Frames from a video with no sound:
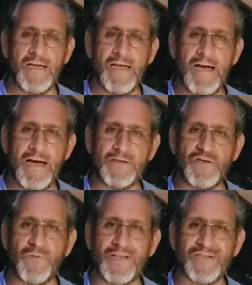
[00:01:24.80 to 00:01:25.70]
uh,
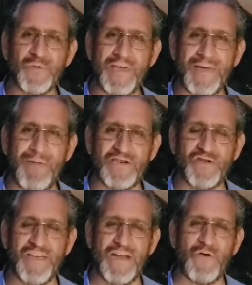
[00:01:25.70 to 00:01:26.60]
to us so we can make
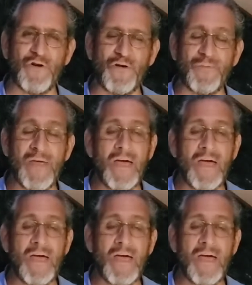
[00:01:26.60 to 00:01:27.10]
sure they get ordered.